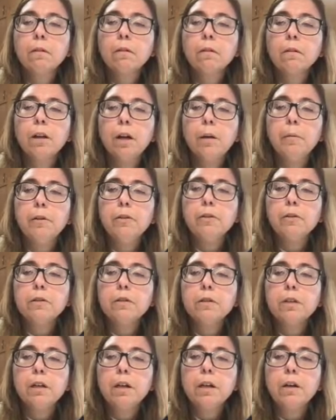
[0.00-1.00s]
Let me just
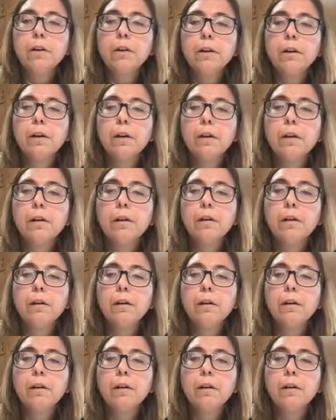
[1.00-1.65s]
see here. Hang on.